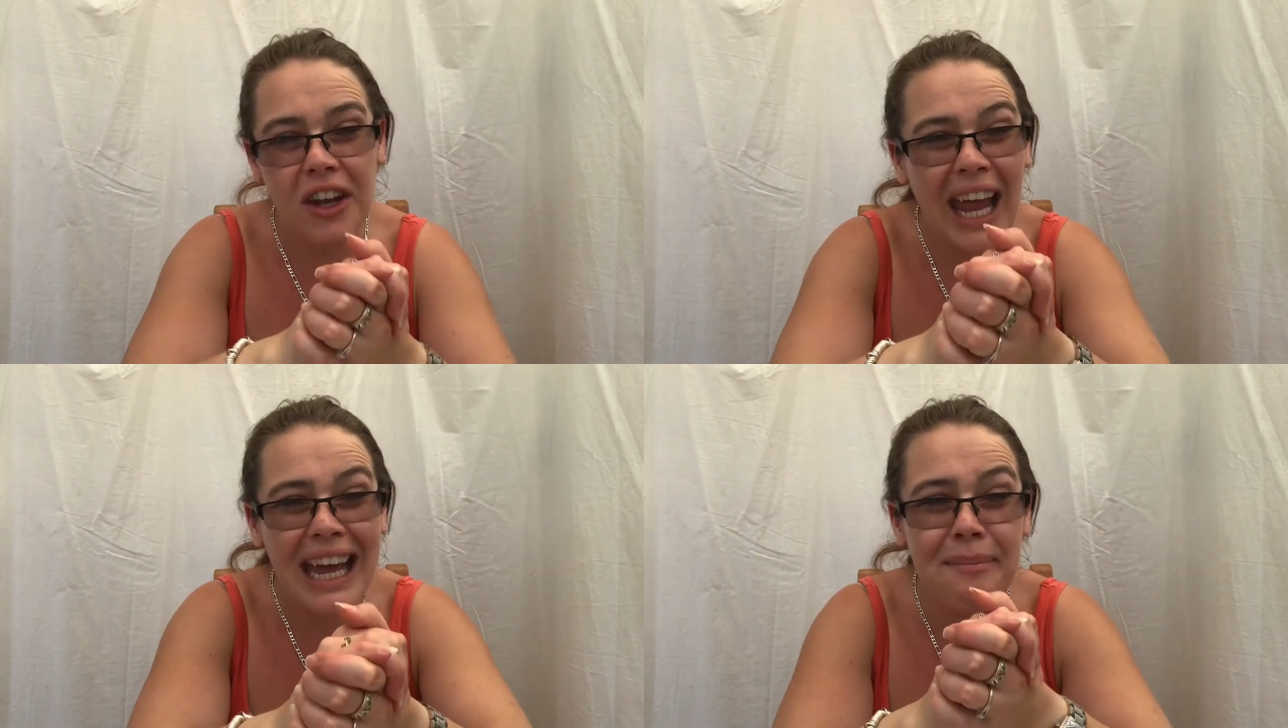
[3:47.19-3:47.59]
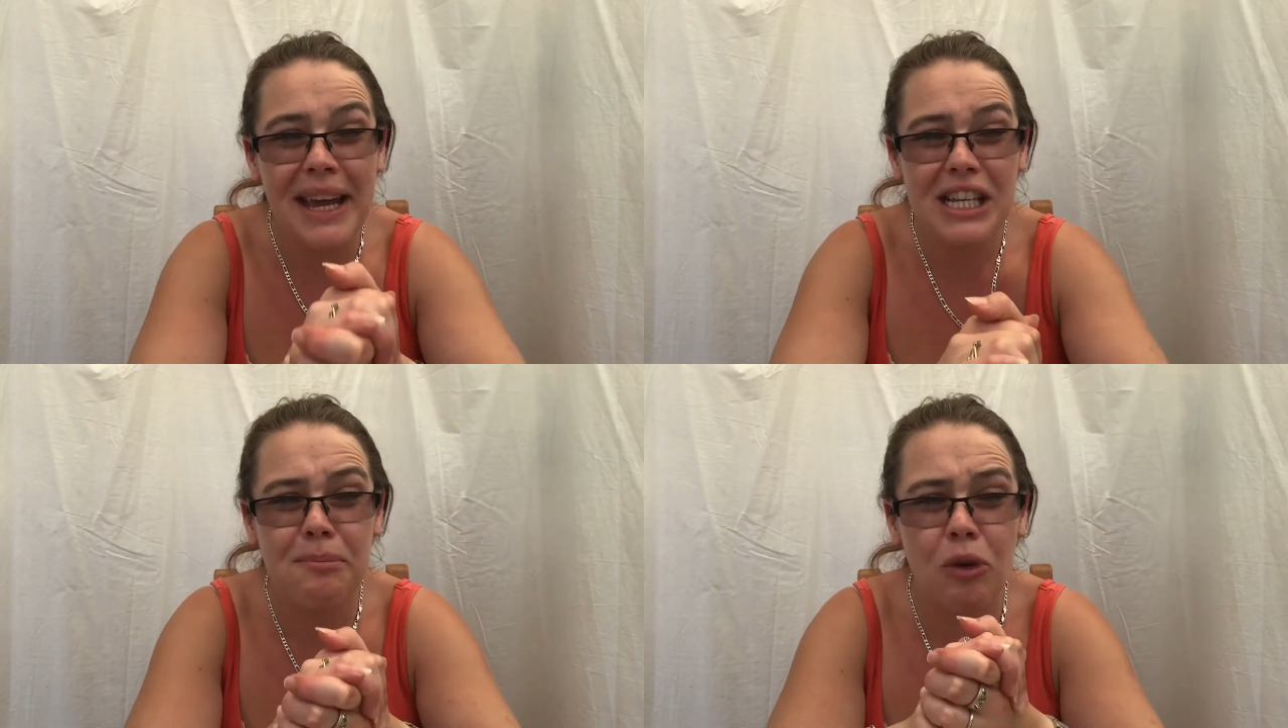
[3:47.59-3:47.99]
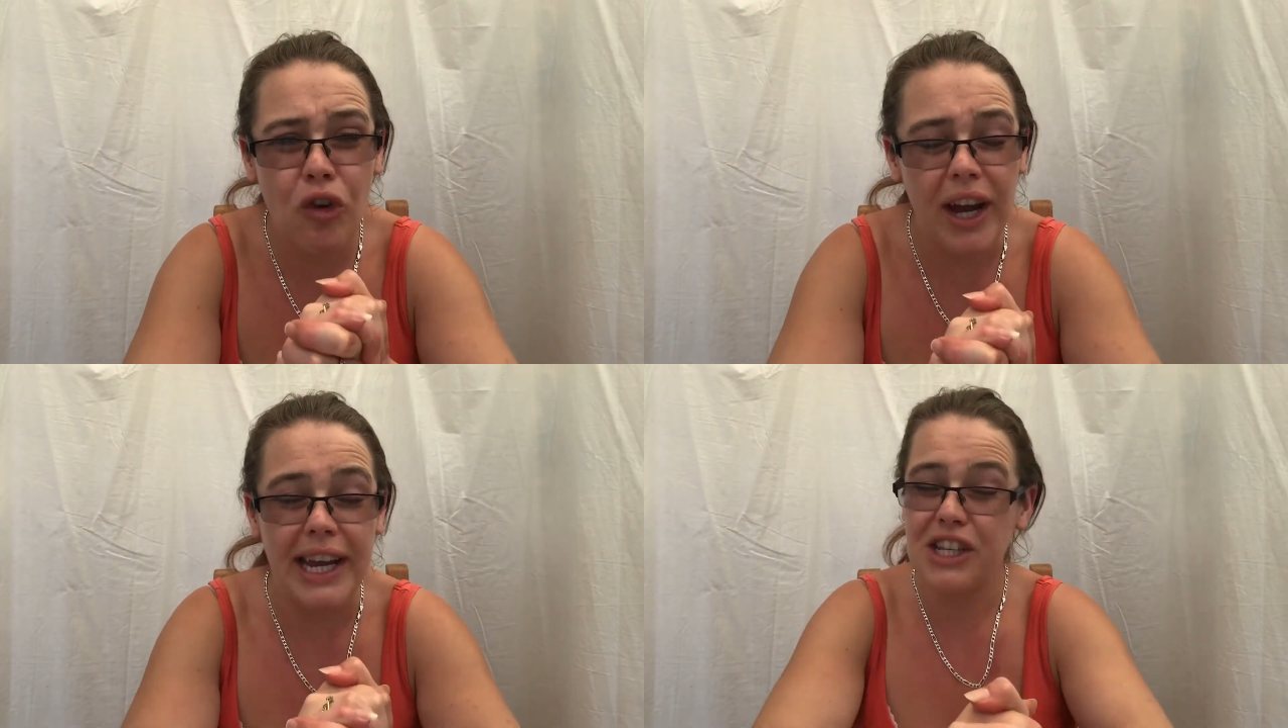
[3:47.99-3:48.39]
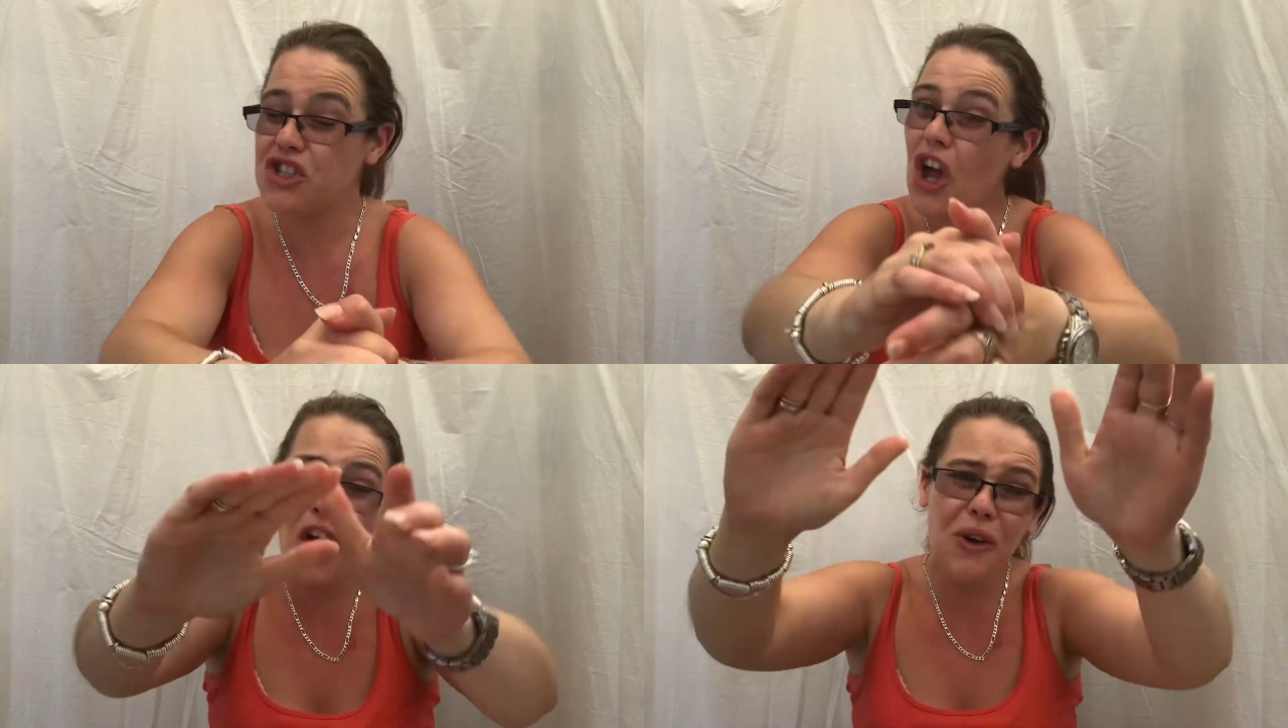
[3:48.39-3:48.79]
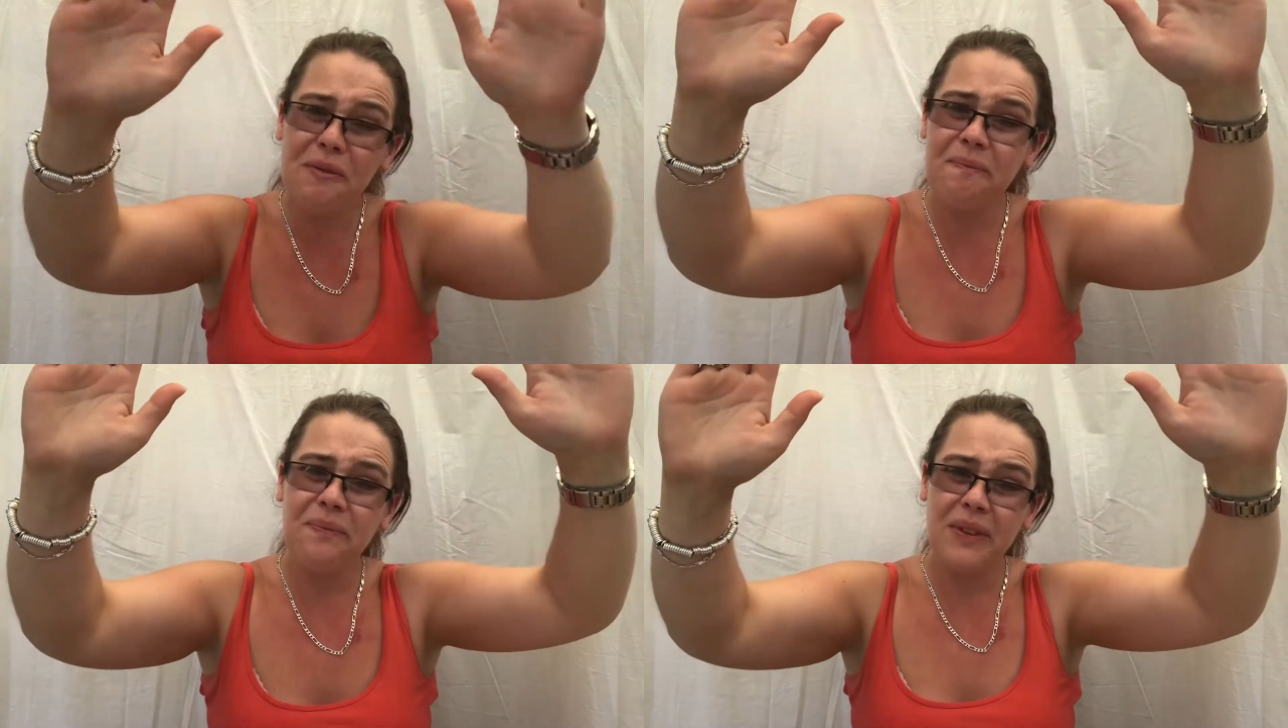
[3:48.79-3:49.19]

and her name is Marie. So,